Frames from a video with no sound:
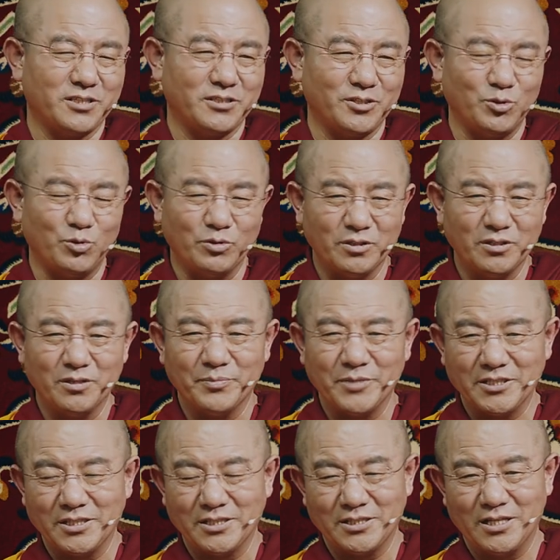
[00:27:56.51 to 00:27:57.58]
Halfway
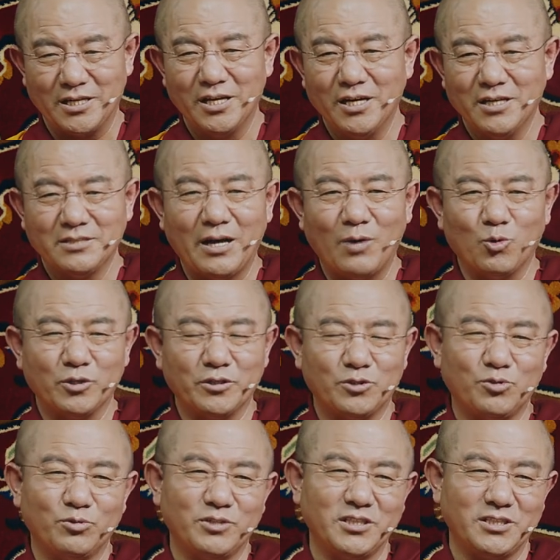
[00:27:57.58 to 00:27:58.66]
through, he met a
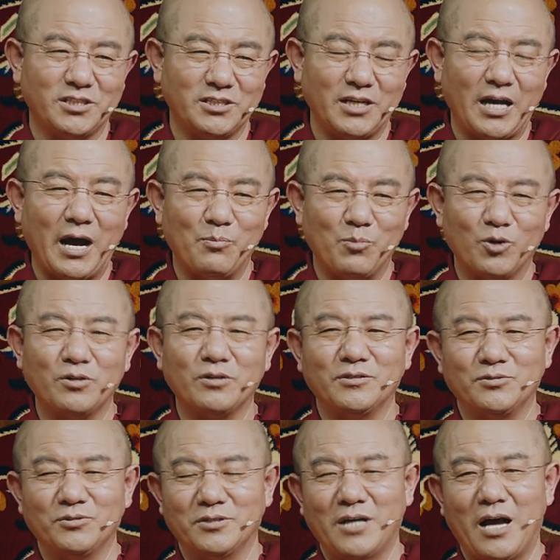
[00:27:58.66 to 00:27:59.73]
person who was
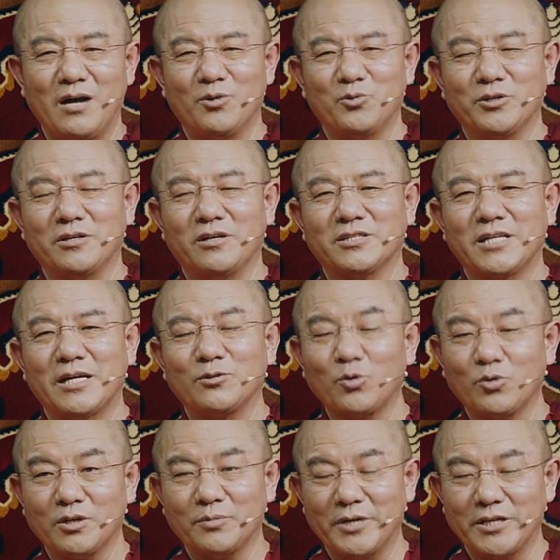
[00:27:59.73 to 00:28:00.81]
trying to
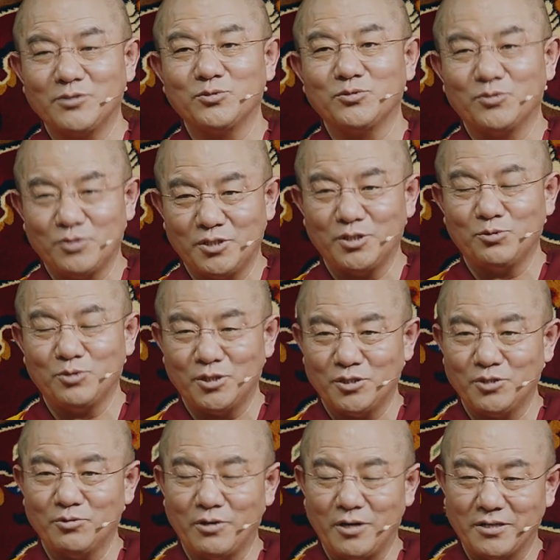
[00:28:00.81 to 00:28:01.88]
uh,
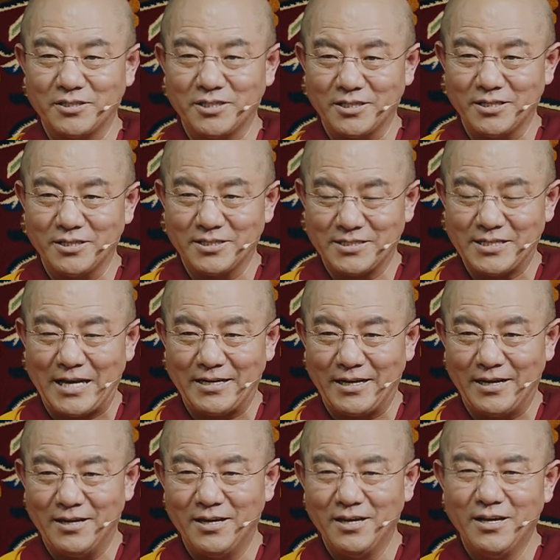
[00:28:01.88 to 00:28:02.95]
trying to
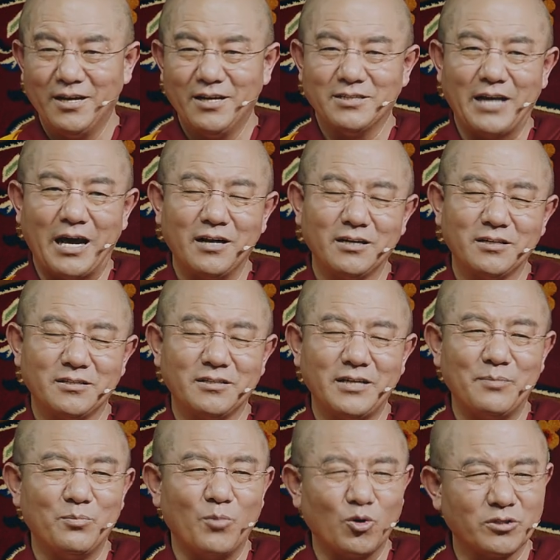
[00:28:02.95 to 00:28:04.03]
make a,
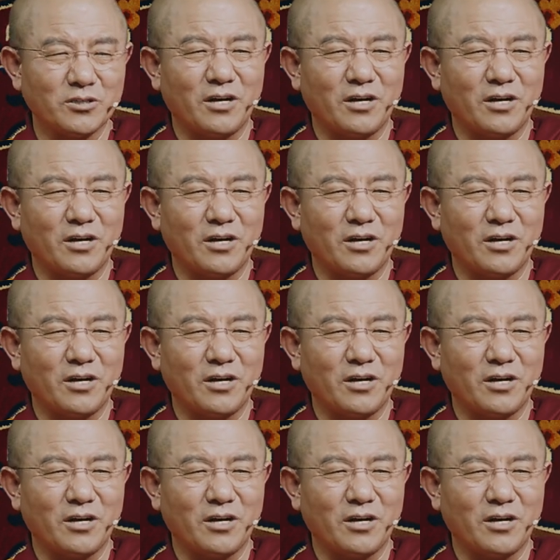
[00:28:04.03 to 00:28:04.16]
an